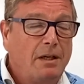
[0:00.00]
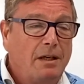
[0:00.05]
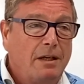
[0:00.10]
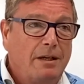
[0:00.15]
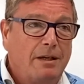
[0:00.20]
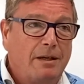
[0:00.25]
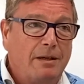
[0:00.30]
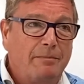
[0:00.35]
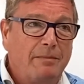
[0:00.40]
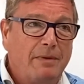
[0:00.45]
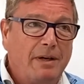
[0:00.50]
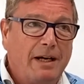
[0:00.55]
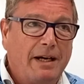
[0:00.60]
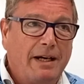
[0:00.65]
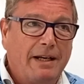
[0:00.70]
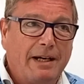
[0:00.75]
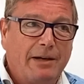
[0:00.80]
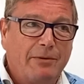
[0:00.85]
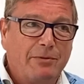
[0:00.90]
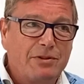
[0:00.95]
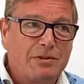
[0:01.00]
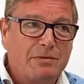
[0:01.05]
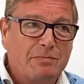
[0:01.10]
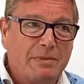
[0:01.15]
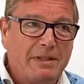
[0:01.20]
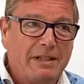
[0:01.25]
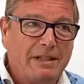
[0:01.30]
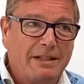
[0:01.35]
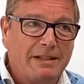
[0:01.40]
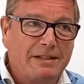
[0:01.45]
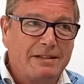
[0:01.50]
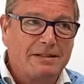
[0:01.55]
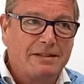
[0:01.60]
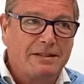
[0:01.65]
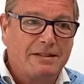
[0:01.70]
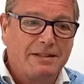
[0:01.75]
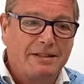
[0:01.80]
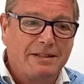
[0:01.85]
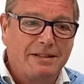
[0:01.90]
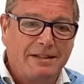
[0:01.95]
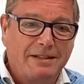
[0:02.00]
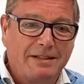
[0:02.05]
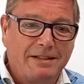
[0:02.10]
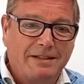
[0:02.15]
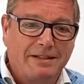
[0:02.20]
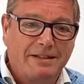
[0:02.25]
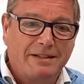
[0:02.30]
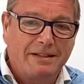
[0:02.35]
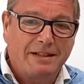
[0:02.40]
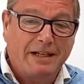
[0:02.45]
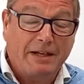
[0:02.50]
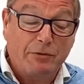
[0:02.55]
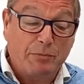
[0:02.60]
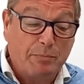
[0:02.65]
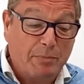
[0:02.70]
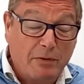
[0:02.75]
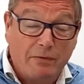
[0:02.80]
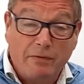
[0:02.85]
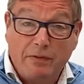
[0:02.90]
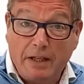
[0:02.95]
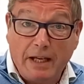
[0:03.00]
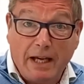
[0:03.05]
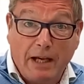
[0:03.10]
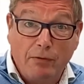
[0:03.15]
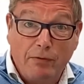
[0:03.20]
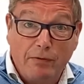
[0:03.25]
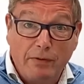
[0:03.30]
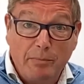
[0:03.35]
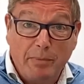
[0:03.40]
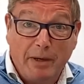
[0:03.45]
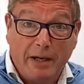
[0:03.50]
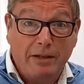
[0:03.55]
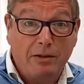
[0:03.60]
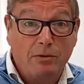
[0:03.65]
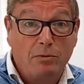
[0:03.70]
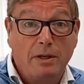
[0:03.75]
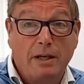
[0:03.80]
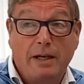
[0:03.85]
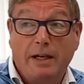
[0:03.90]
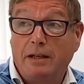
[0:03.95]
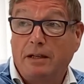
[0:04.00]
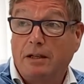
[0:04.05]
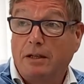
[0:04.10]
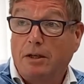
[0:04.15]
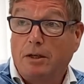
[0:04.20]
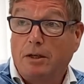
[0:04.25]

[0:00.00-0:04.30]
And I was speaking to I was perfectly healthy, by the way,